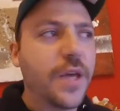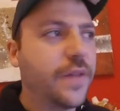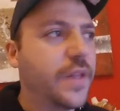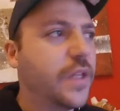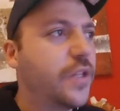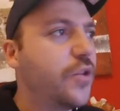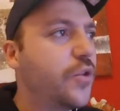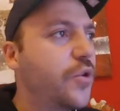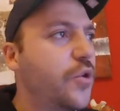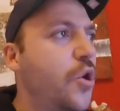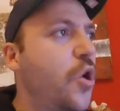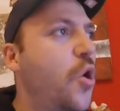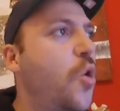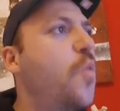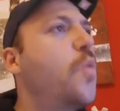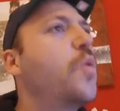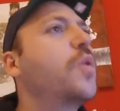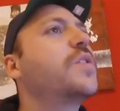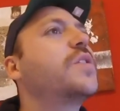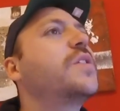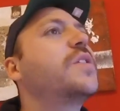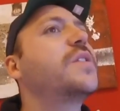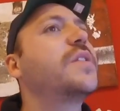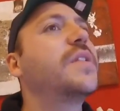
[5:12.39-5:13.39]
They don't know
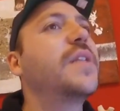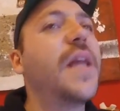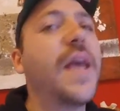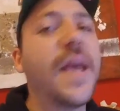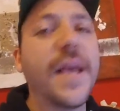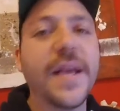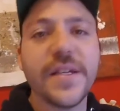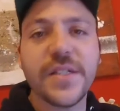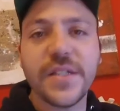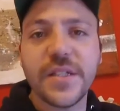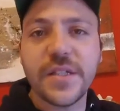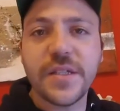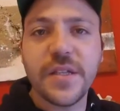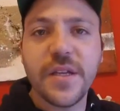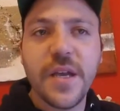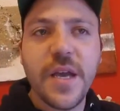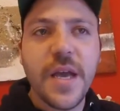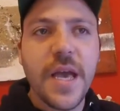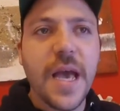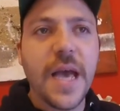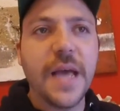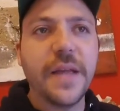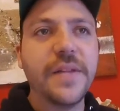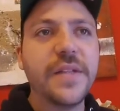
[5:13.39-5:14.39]
what's next.
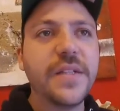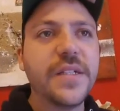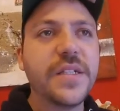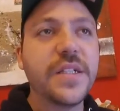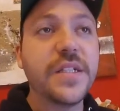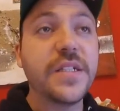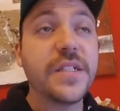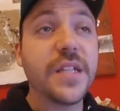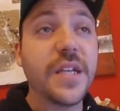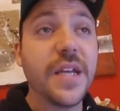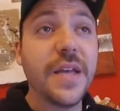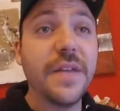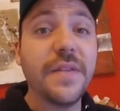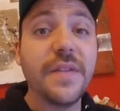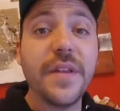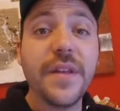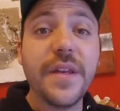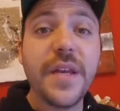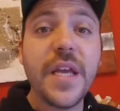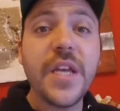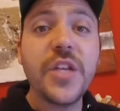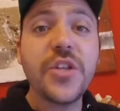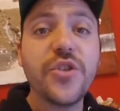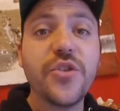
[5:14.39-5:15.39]
And this is in the
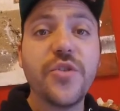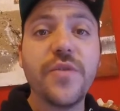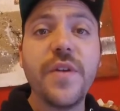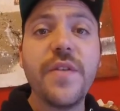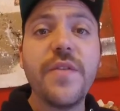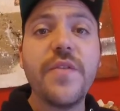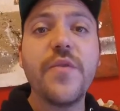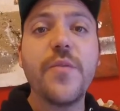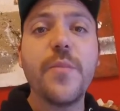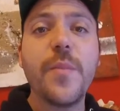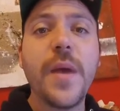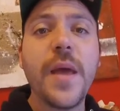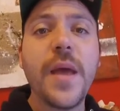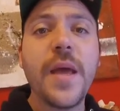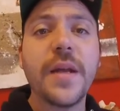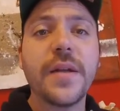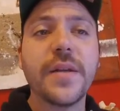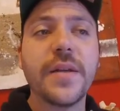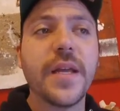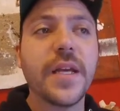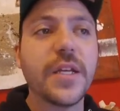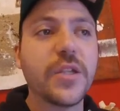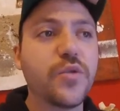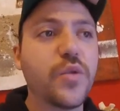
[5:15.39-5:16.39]
nature of every
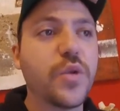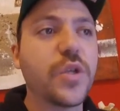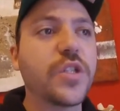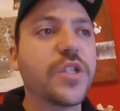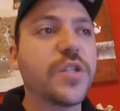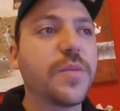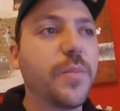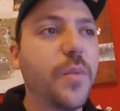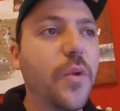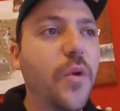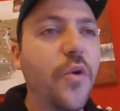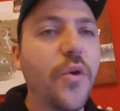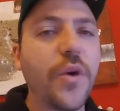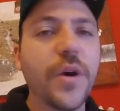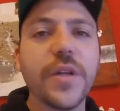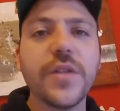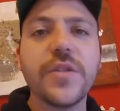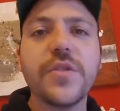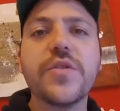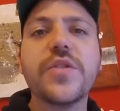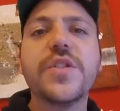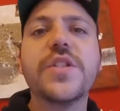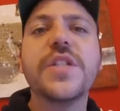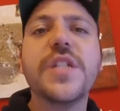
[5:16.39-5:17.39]
man, like to explore
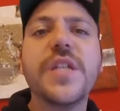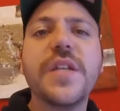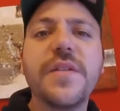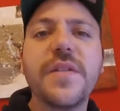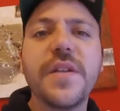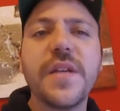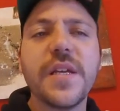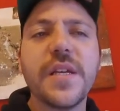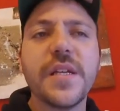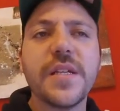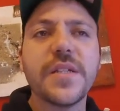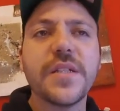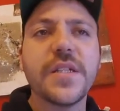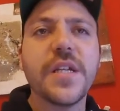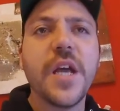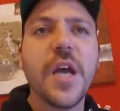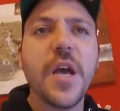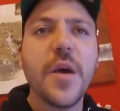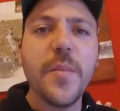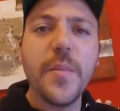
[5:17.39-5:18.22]
and to see things.